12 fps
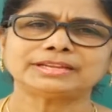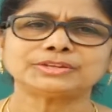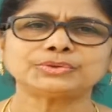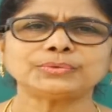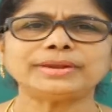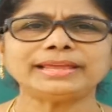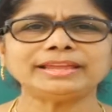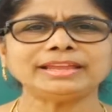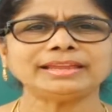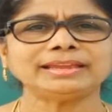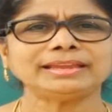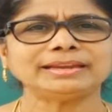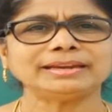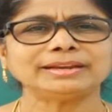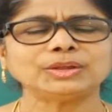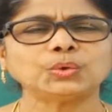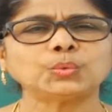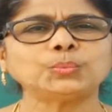Today
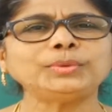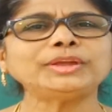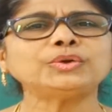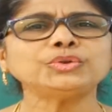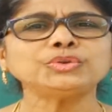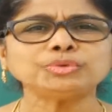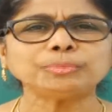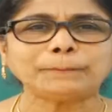we are going to